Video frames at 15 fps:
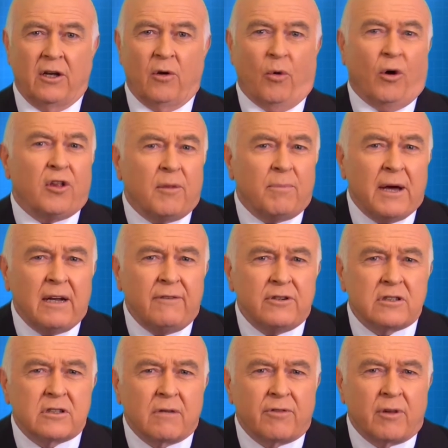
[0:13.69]
What are the
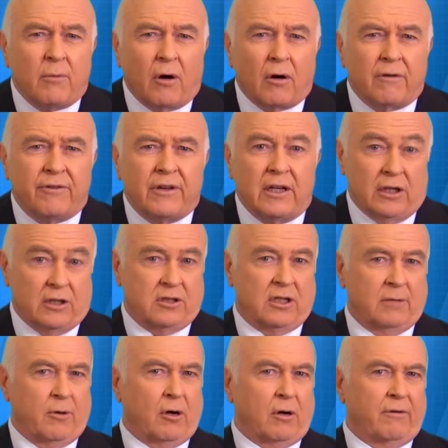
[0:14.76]
benefits of thermography? Is
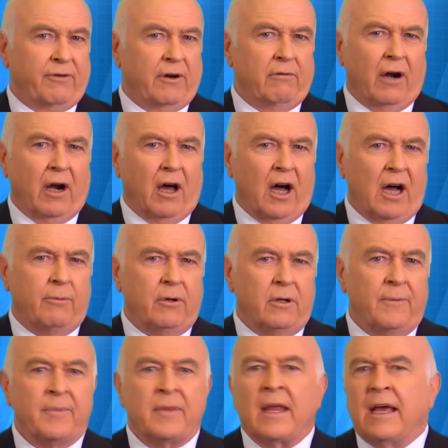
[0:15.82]
thermography reliable?
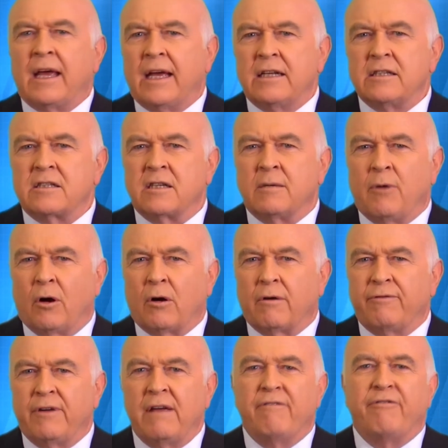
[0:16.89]
Is
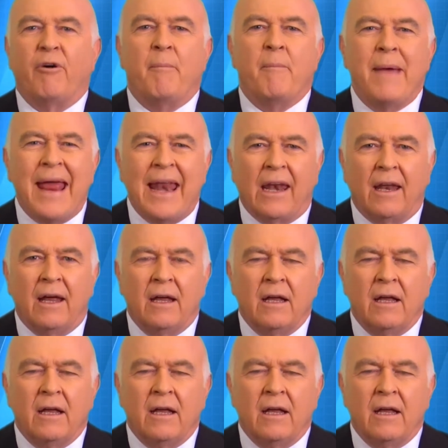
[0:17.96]
thermography for men?